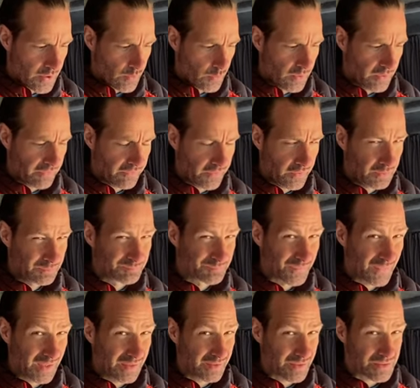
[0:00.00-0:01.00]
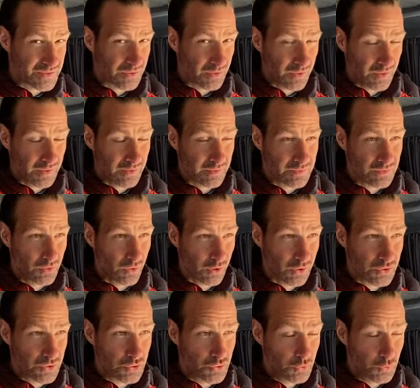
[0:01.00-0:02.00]
with film. It's not
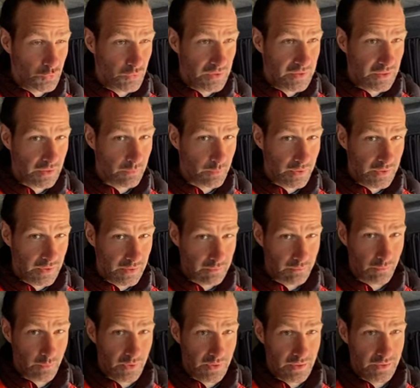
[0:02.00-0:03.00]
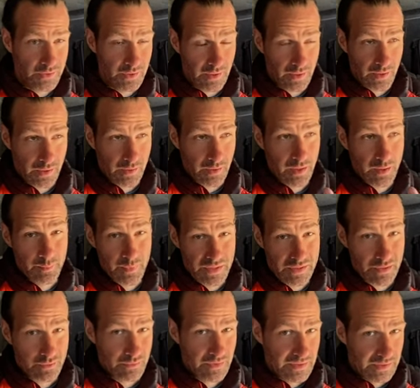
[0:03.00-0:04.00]
a true reading when you take a
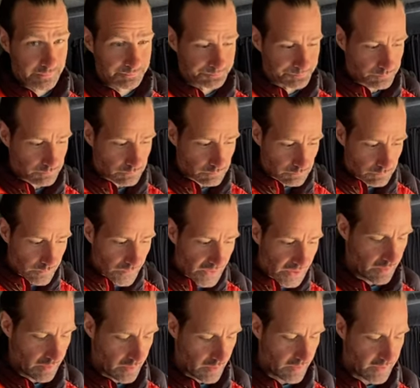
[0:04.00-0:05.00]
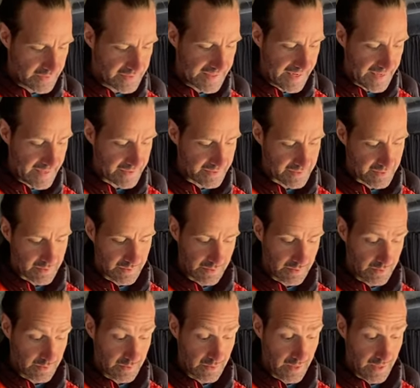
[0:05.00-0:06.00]
meter reading. The Zenith
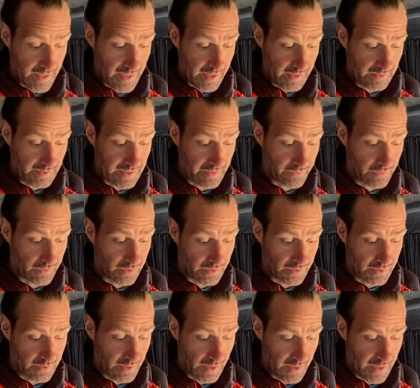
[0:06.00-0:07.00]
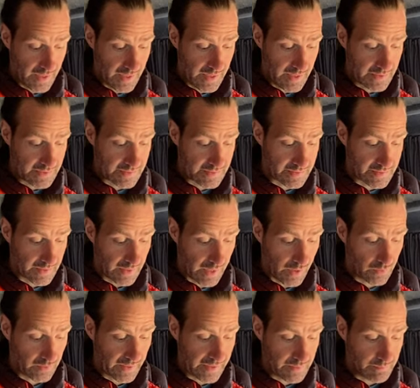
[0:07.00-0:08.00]
11 has
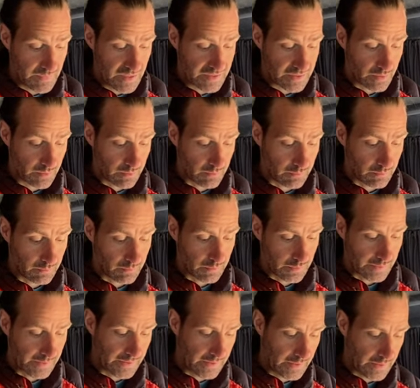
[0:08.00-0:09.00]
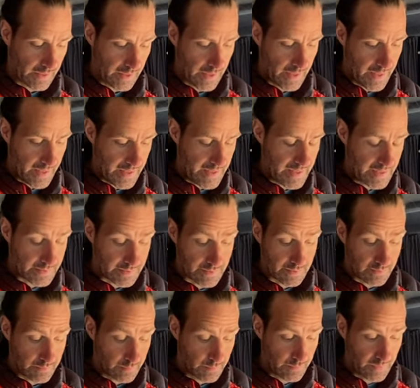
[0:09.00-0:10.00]
a light meter in
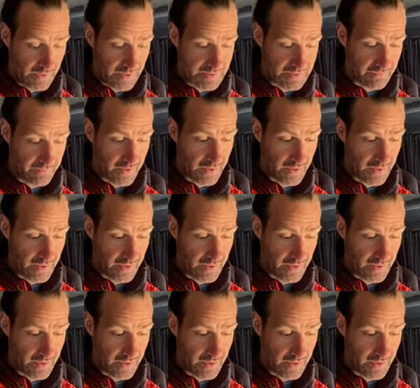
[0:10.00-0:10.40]
it, but it's a